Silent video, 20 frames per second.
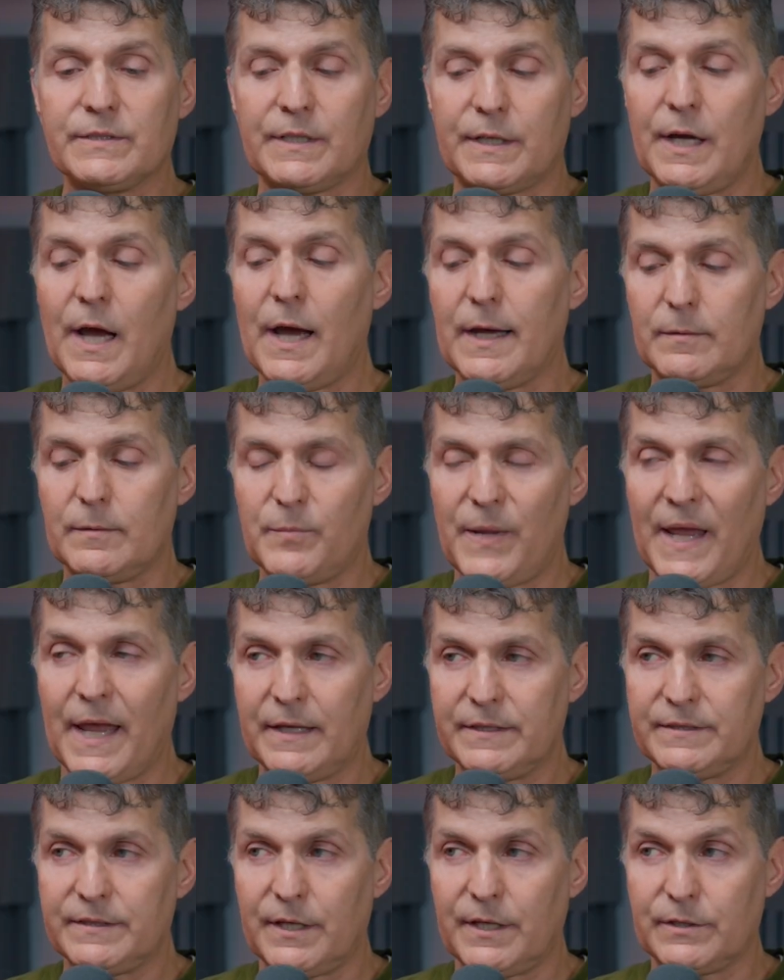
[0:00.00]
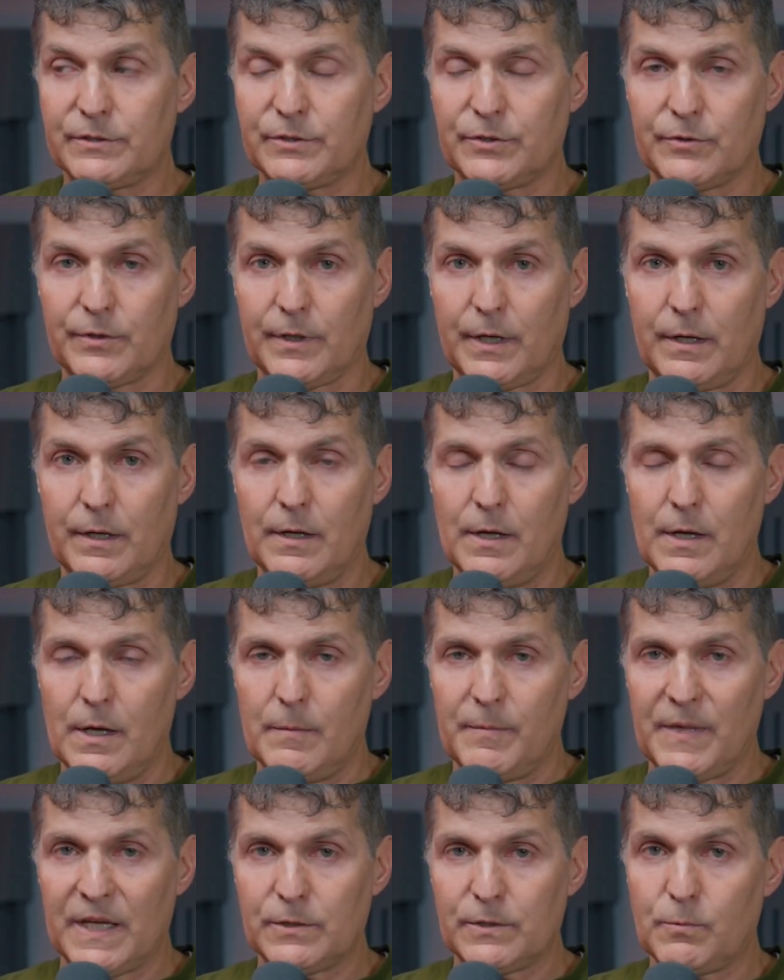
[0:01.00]
it cut and paste history
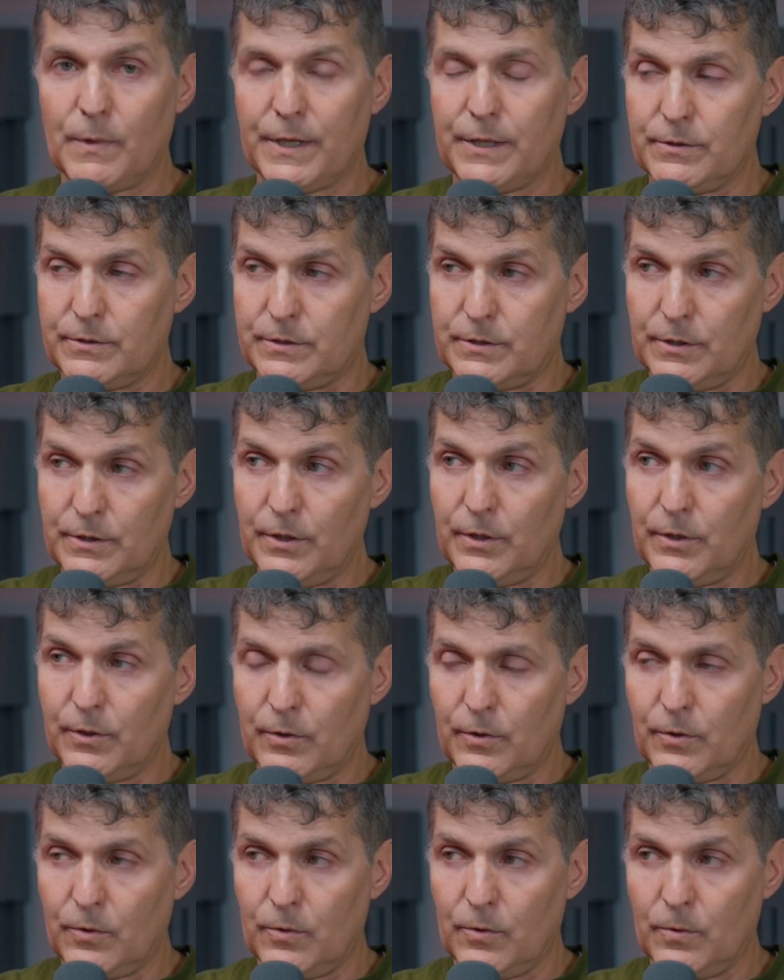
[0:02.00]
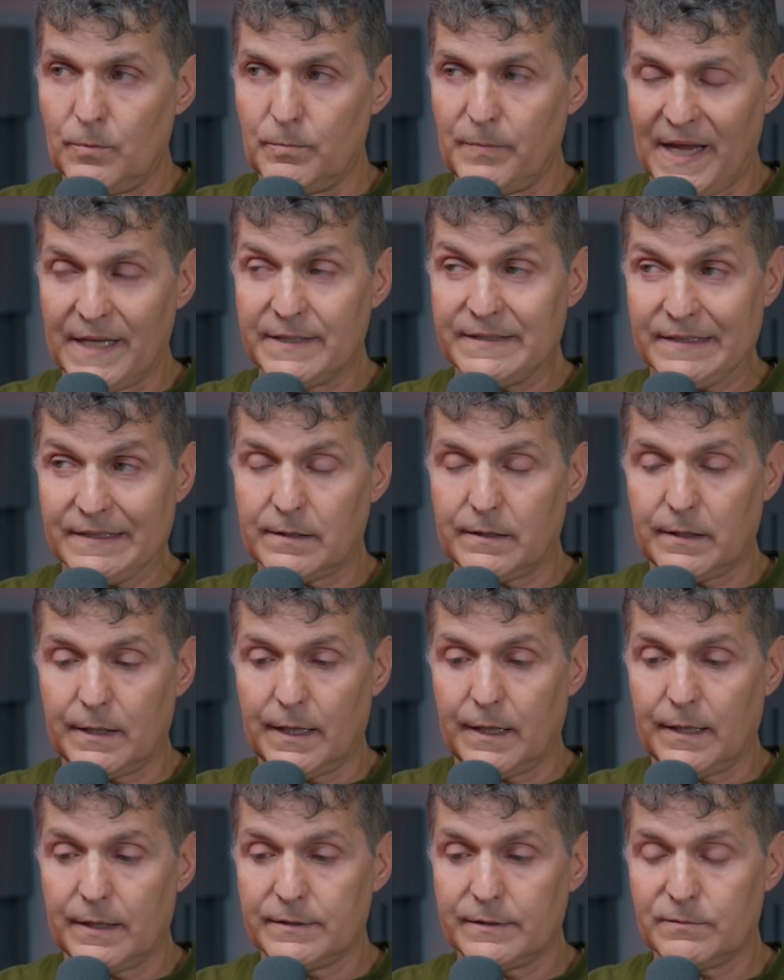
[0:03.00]
because what you do
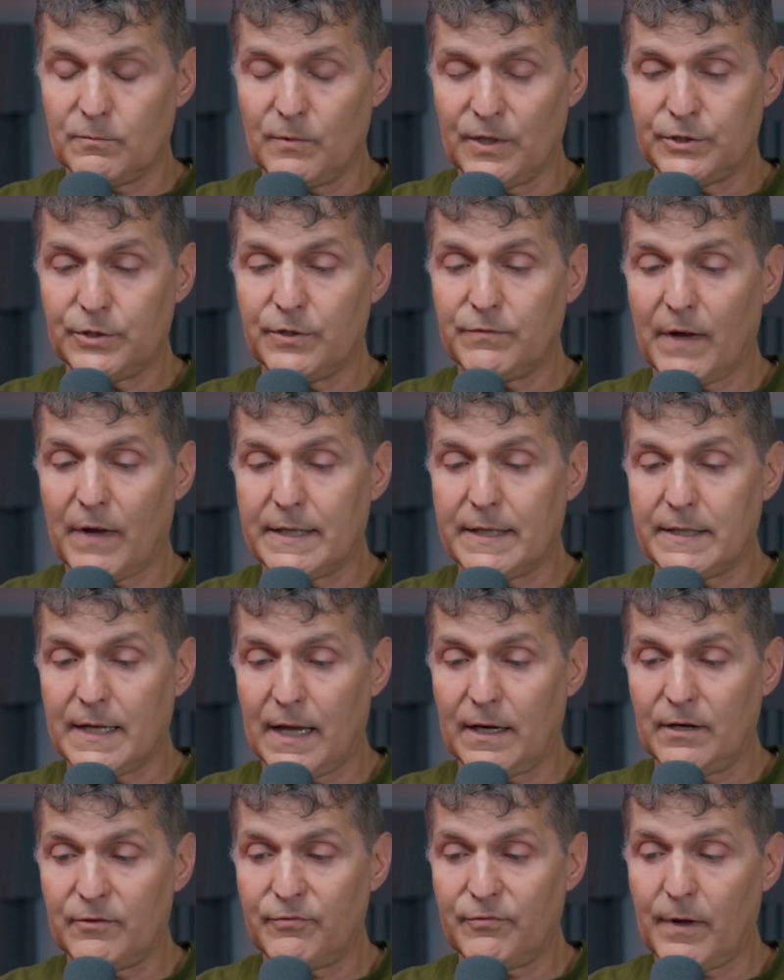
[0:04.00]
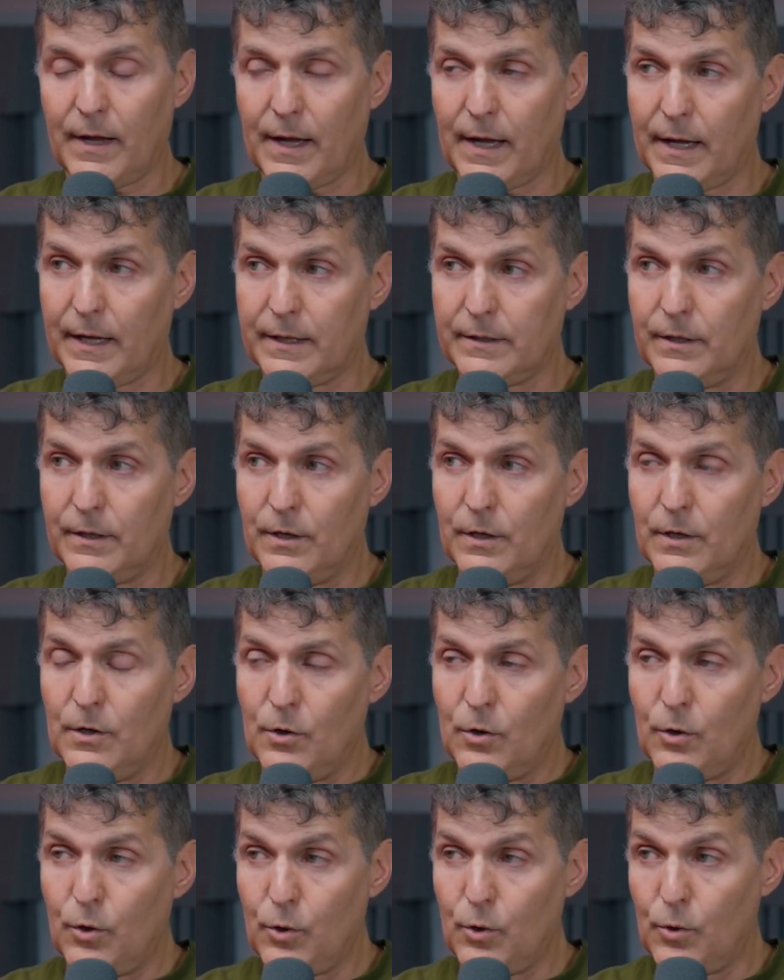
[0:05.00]
basically is once you've identified
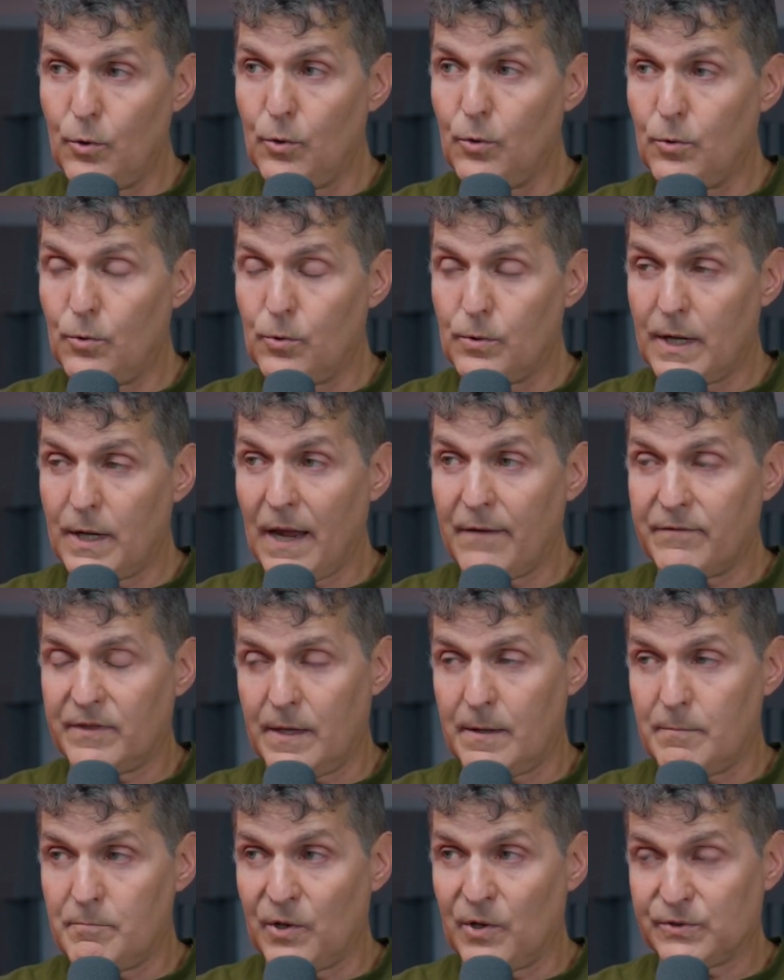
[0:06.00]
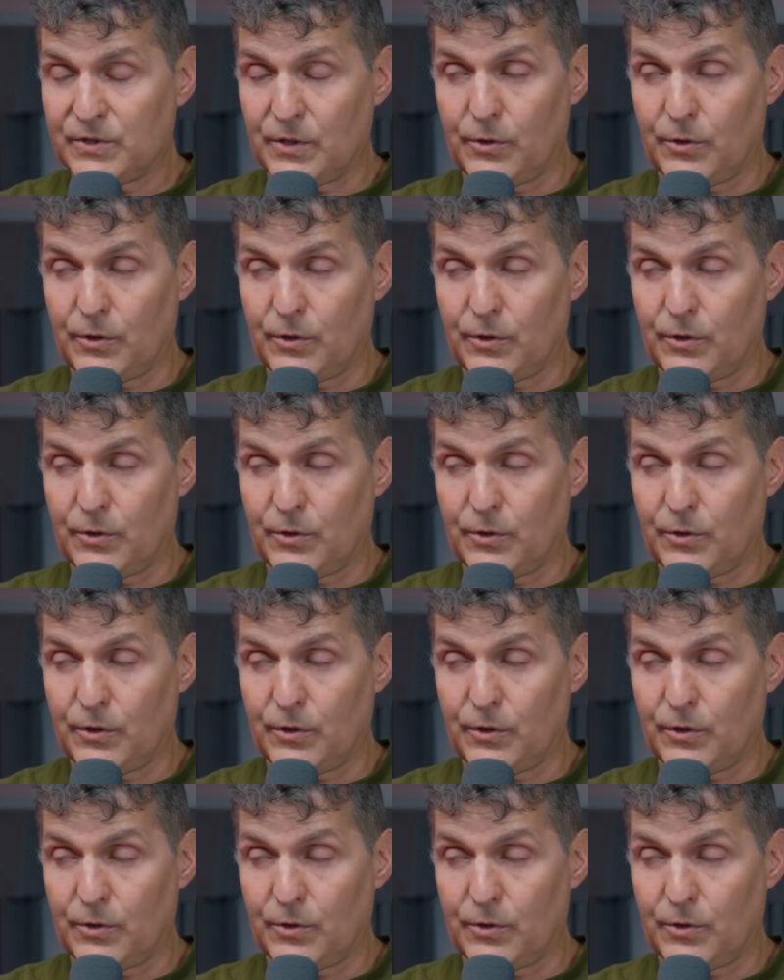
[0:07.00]
who gave the most